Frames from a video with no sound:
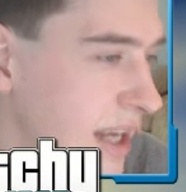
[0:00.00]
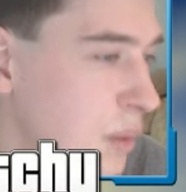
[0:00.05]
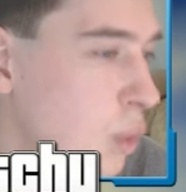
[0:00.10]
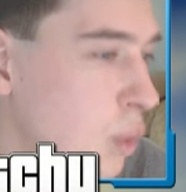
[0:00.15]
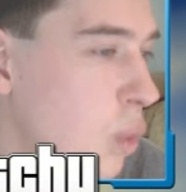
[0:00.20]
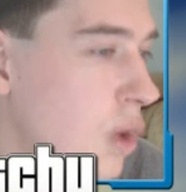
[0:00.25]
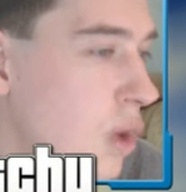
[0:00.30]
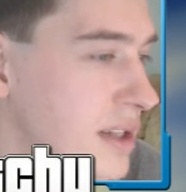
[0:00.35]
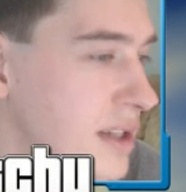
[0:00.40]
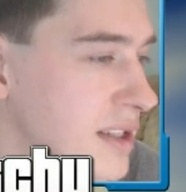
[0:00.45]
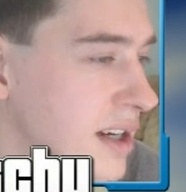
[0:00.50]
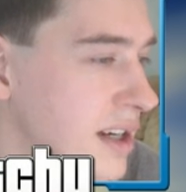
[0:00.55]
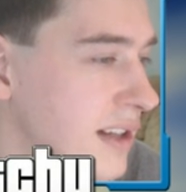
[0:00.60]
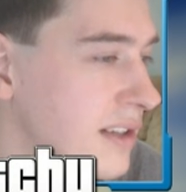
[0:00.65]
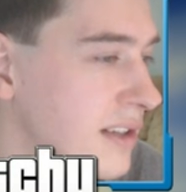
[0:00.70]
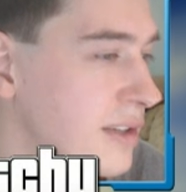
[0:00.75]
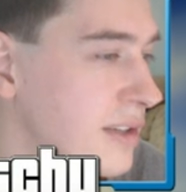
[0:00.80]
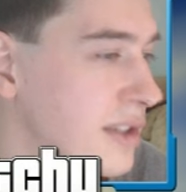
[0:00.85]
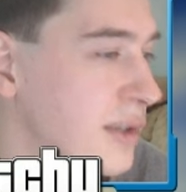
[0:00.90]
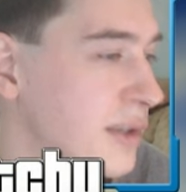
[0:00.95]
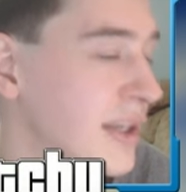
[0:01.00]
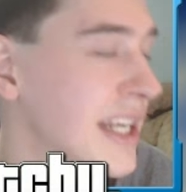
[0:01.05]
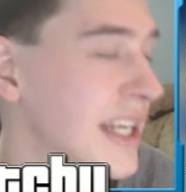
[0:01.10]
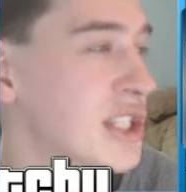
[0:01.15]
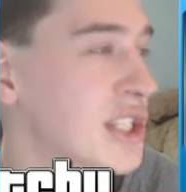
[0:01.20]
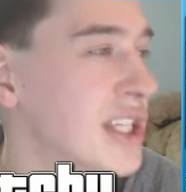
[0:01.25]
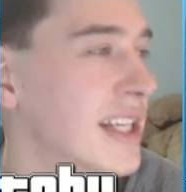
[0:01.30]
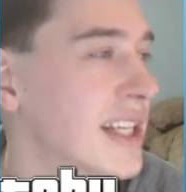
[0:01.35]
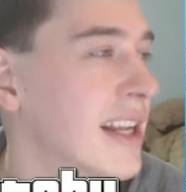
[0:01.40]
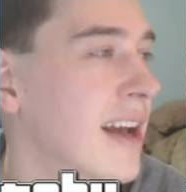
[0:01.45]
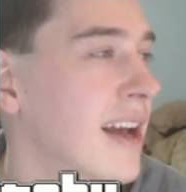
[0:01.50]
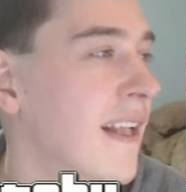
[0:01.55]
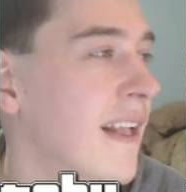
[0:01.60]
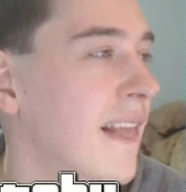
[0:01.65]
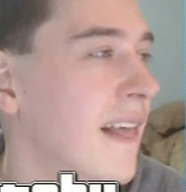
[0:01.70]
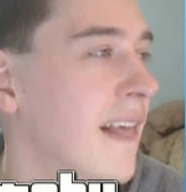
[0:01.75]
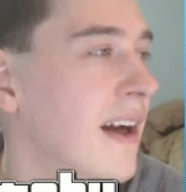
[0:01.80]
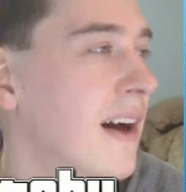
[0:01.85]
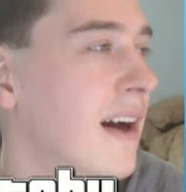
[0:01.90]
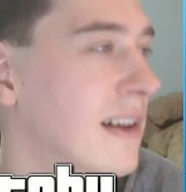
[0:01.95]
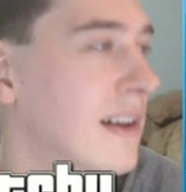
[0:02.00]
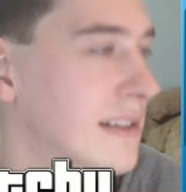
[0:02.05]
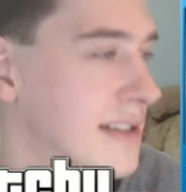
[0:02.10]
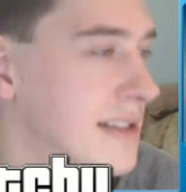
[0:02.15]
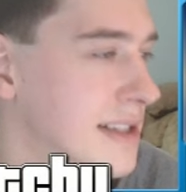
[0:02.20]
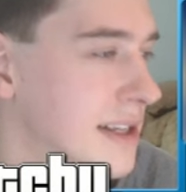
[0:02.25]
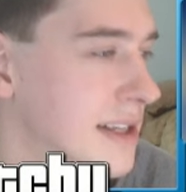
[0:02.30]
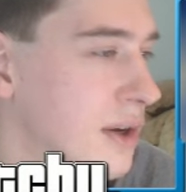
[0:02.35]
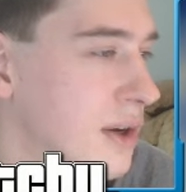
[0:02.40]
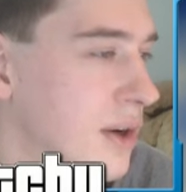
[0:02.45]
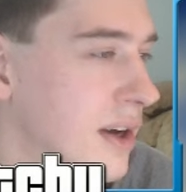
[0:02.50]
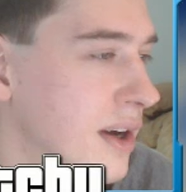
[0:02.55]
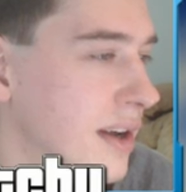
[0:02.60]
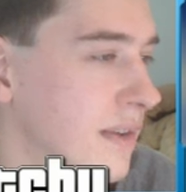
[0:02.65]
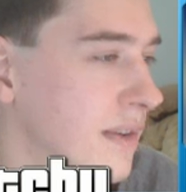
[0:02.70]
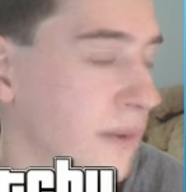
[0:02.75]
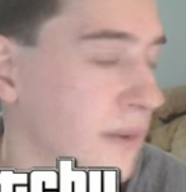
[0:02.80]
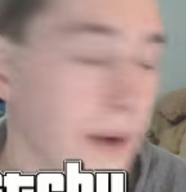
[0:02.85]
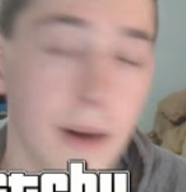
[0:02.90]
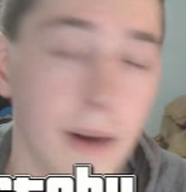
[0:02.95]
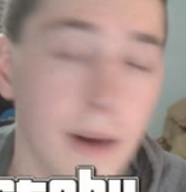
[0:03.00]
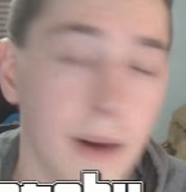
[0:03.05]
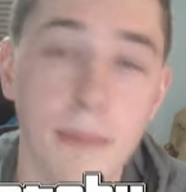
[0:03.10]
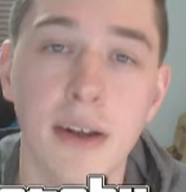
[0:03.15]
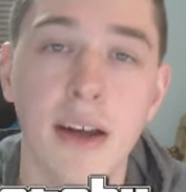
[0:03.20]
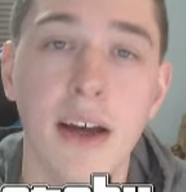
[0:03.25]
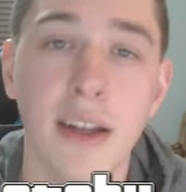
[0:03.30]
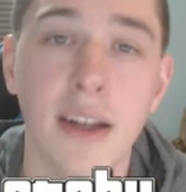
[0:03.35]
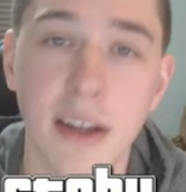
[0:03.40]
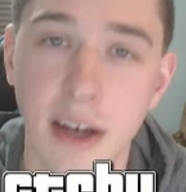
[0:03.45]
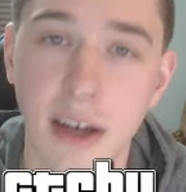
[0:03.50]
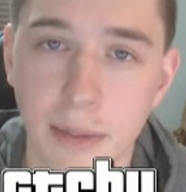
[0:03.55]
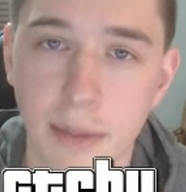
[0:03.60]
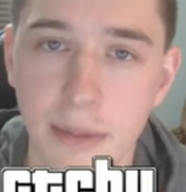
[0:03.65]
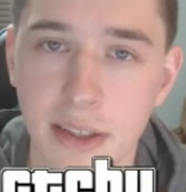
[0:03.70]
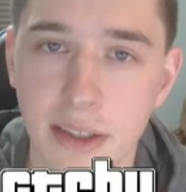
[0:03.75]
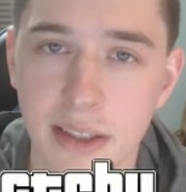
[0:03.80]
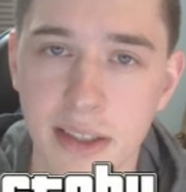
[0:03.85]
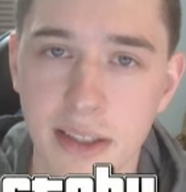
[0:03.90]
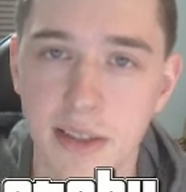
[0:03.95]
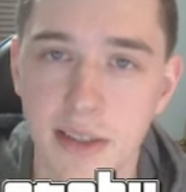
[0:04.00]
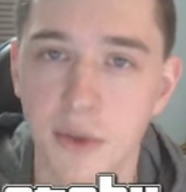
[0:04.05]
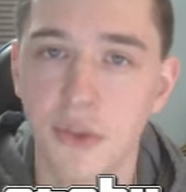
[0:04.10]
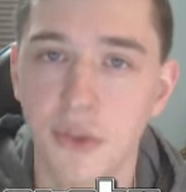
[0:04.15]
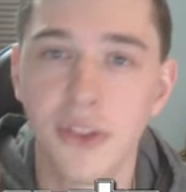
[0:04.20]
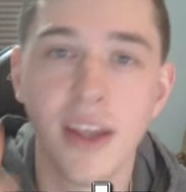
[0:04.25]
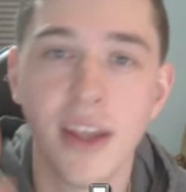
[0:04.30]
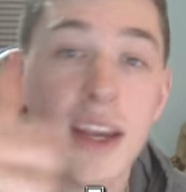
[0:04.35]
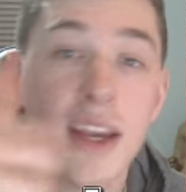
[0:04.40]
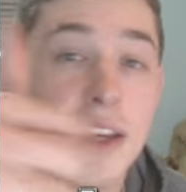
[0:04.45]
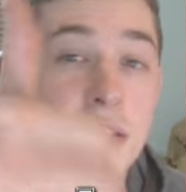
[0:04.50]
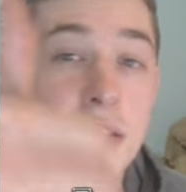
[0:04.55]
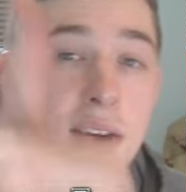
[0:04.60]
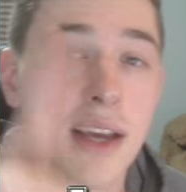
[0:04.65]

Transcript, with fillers: one dollar donation also from Anonymous. So thank you